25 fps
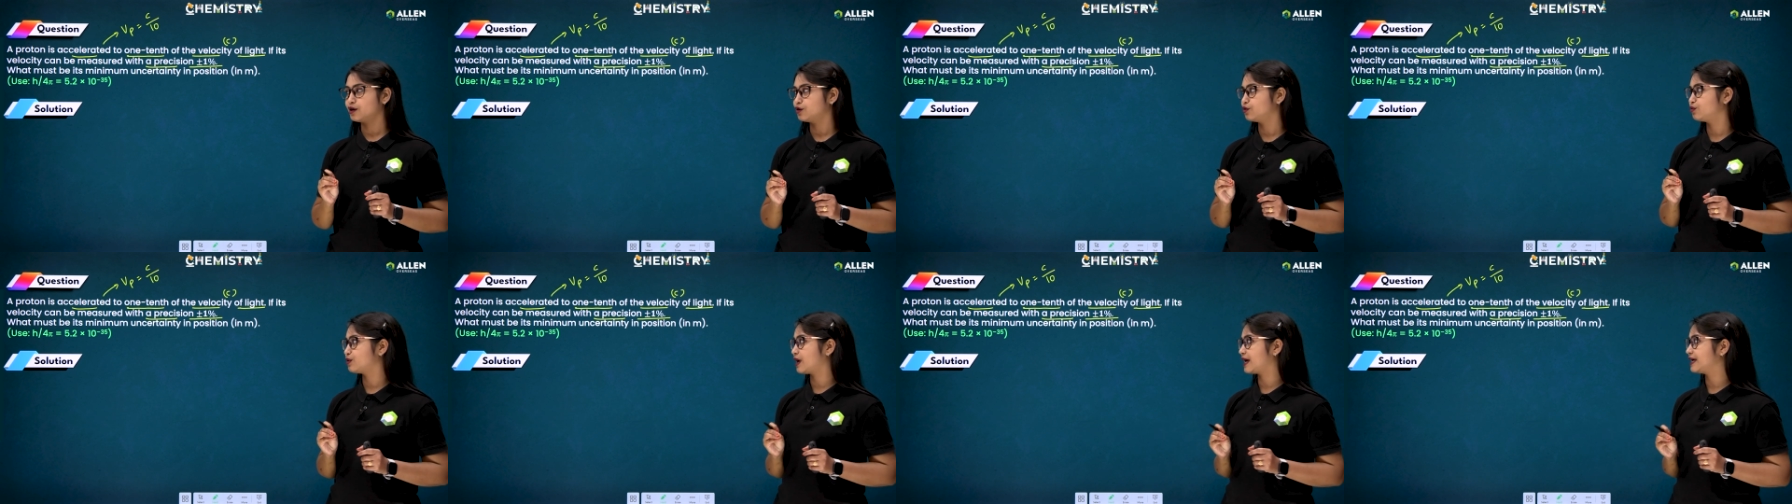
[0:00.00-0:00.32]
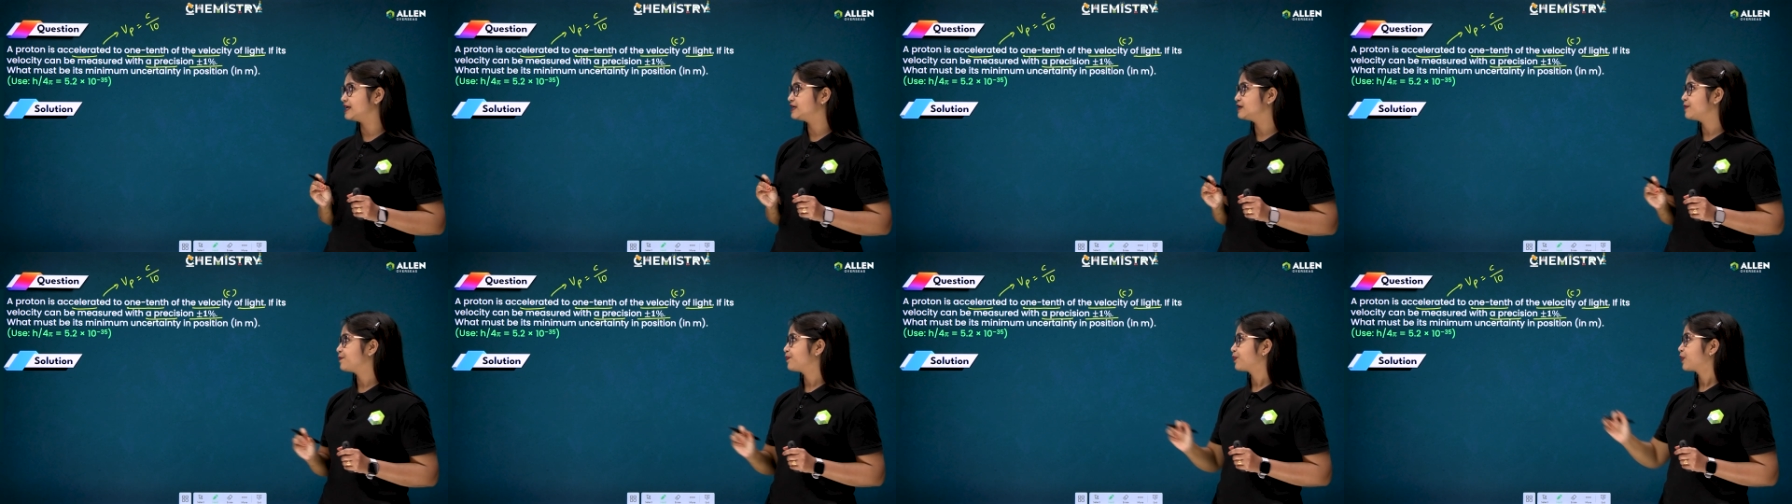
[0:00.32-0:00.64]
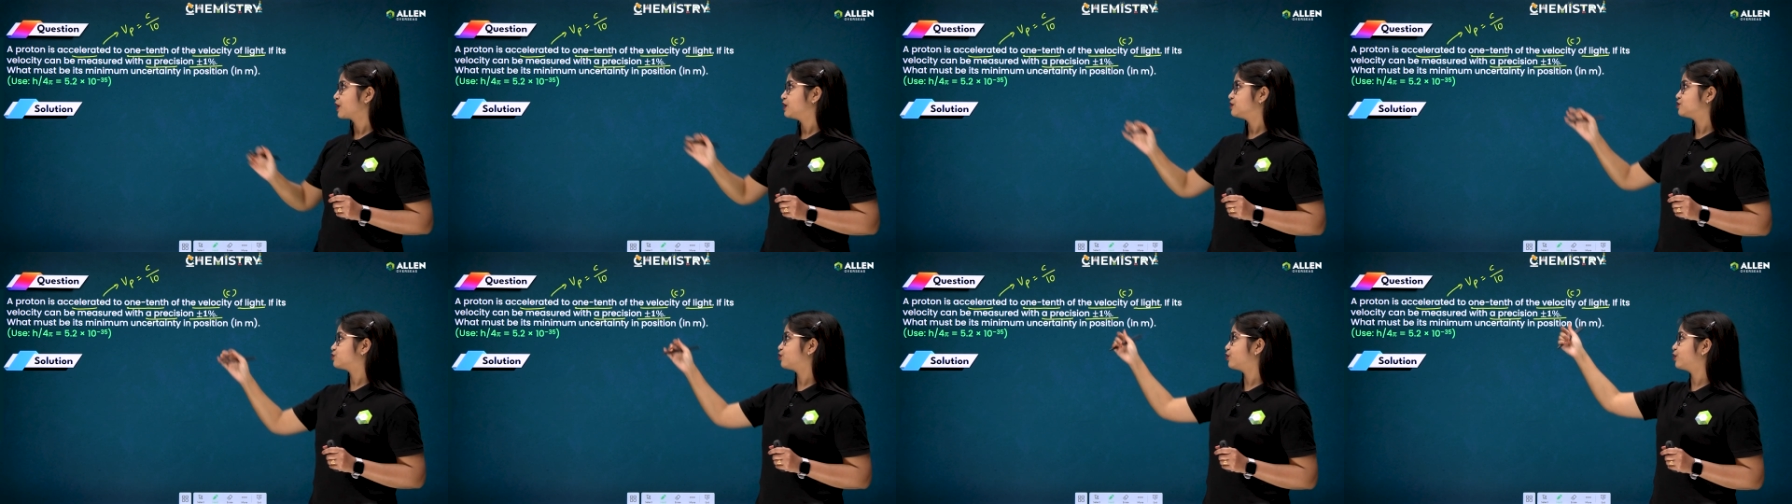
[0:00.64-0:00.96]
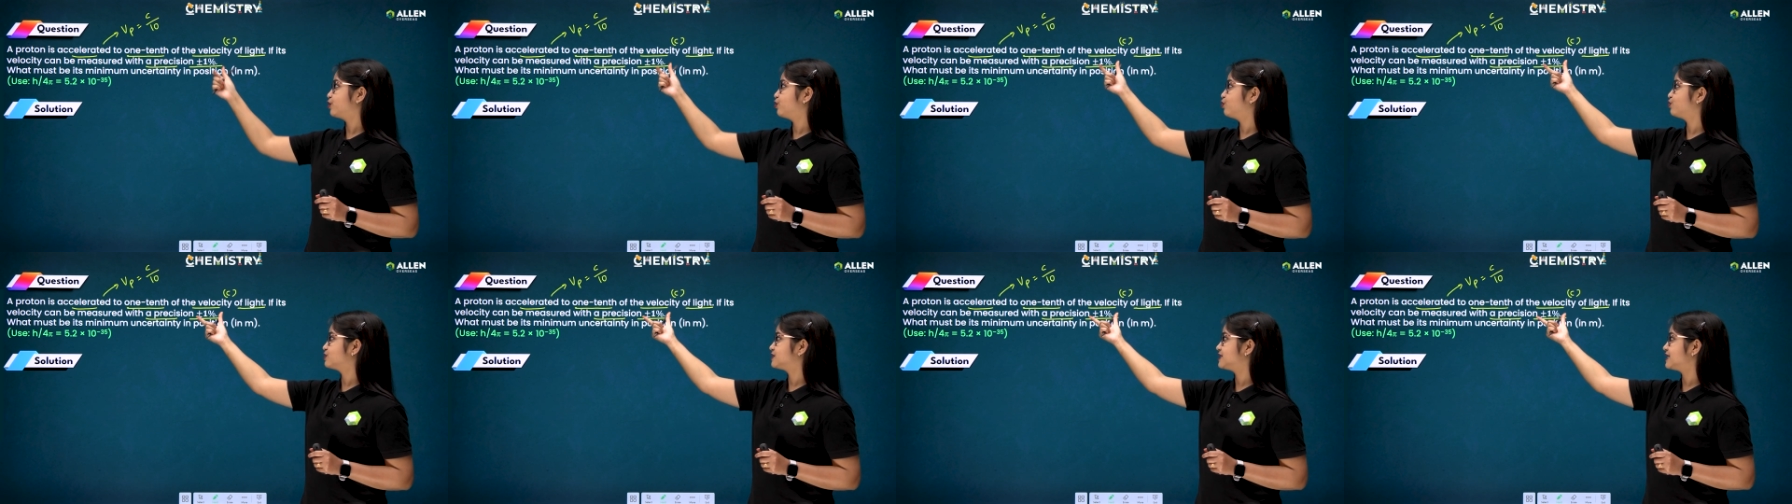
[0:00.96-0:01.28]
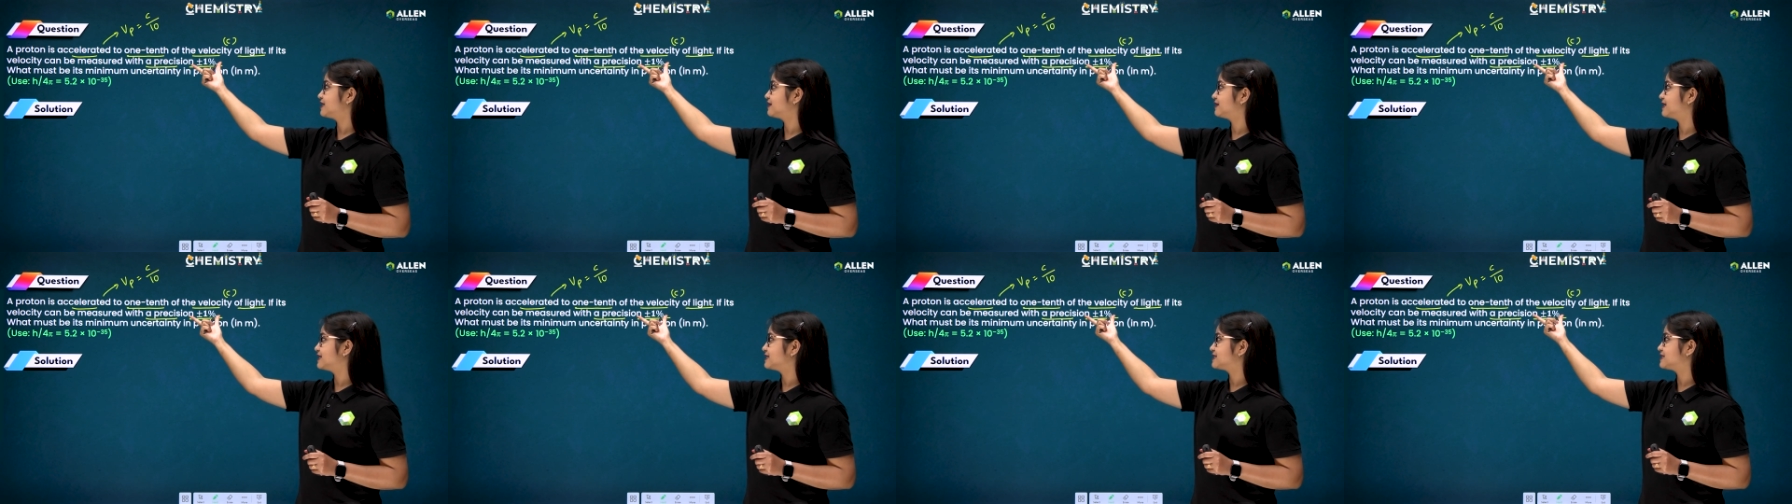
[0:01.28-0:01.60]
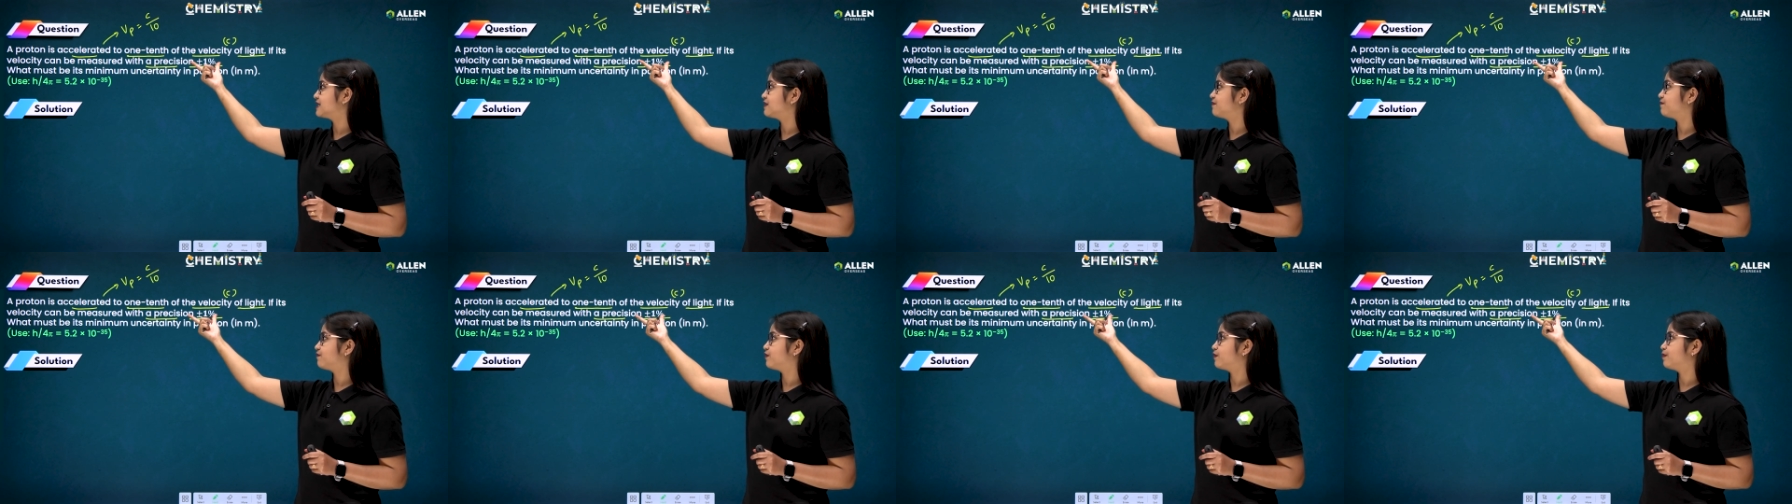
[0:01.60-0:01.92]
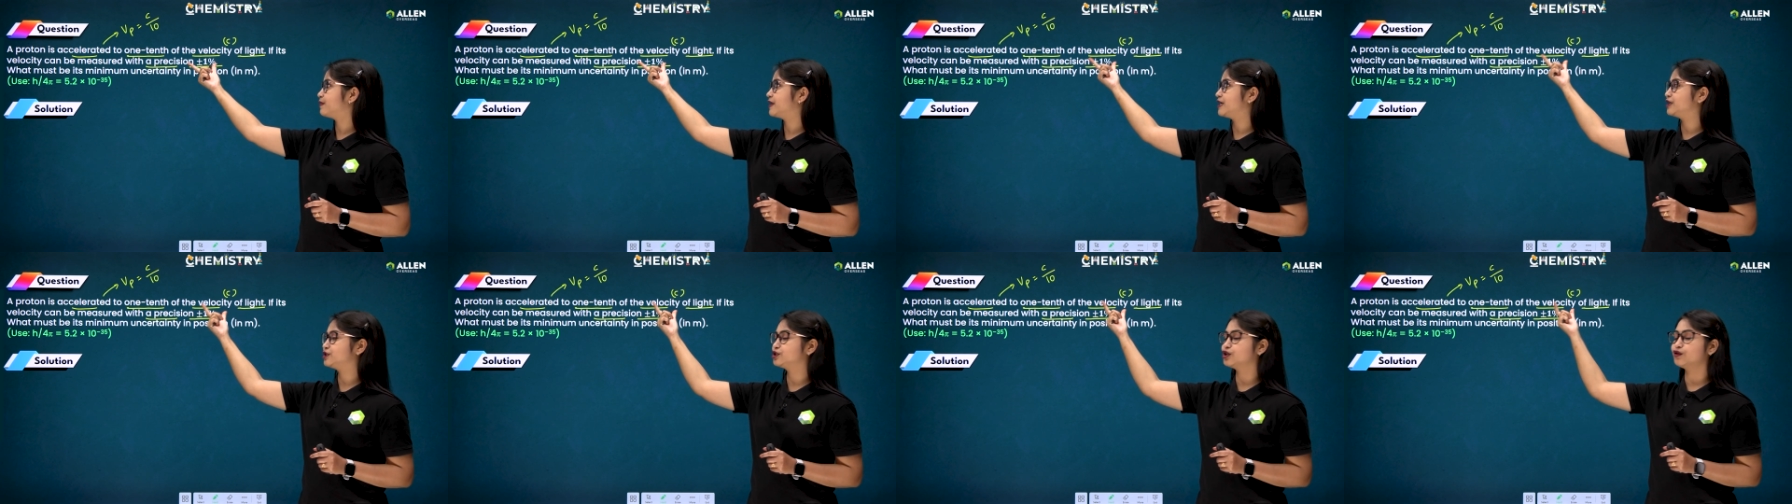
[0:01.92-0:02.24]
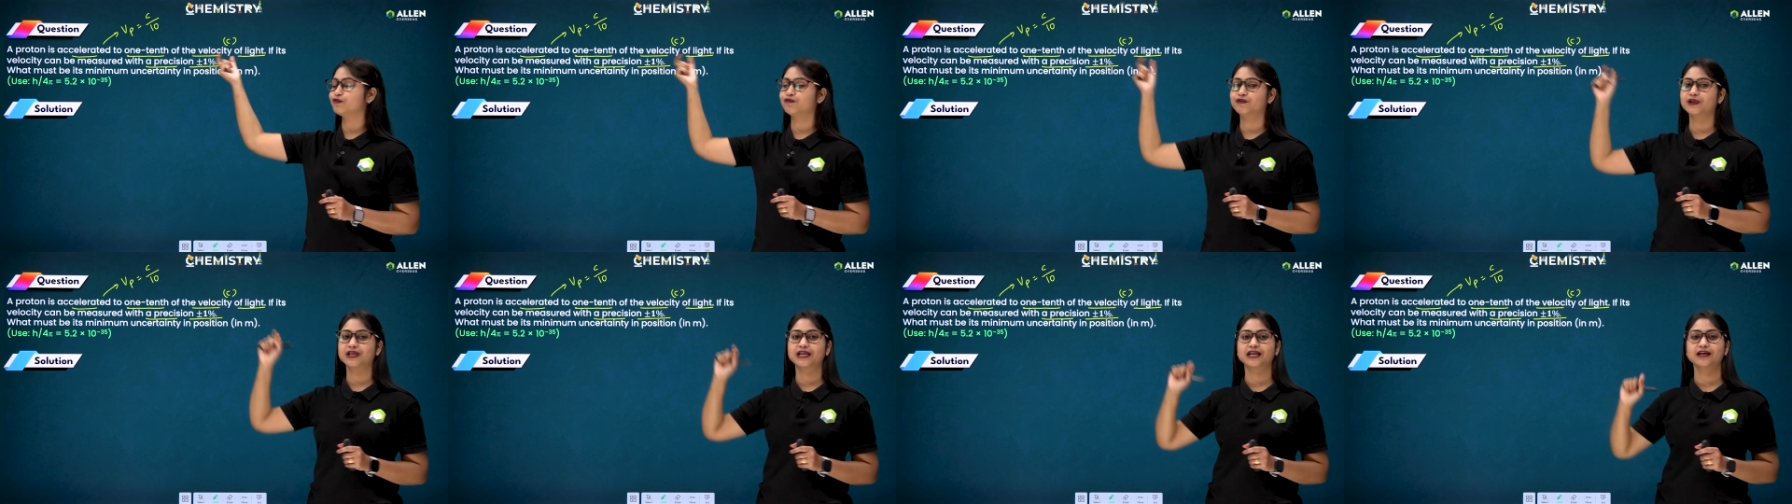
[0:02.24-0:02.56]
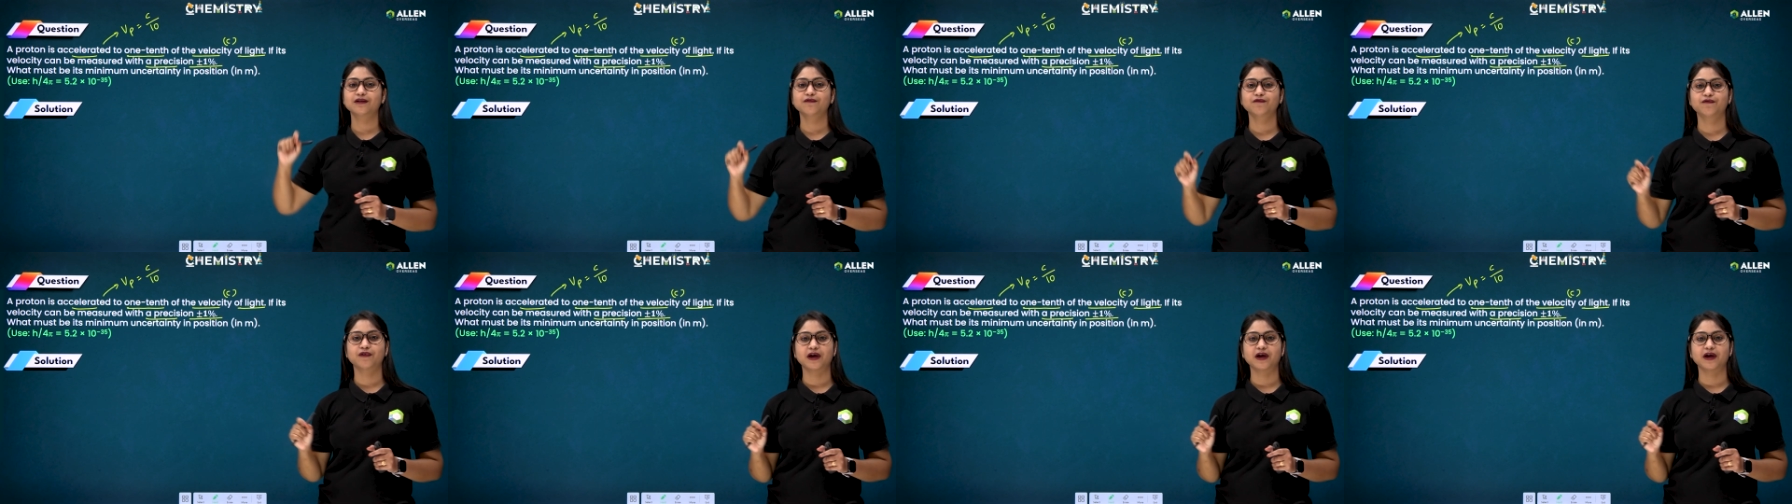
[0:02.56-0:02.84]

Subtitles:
right? So using this information, we can